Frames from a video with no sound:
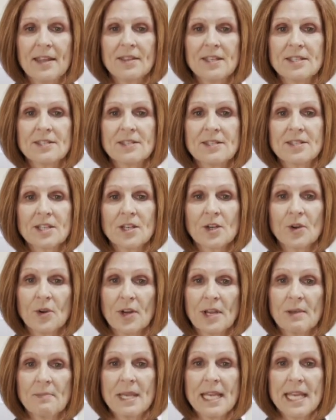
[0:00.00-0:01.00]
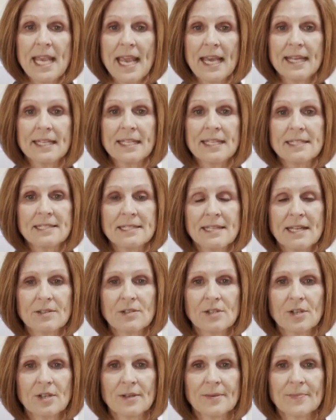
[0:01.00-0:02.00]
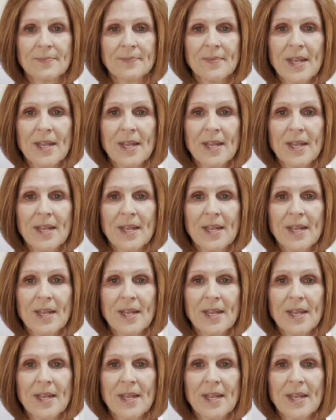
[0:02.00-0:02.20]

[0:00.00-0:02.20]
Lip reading: This is a creamy candy center.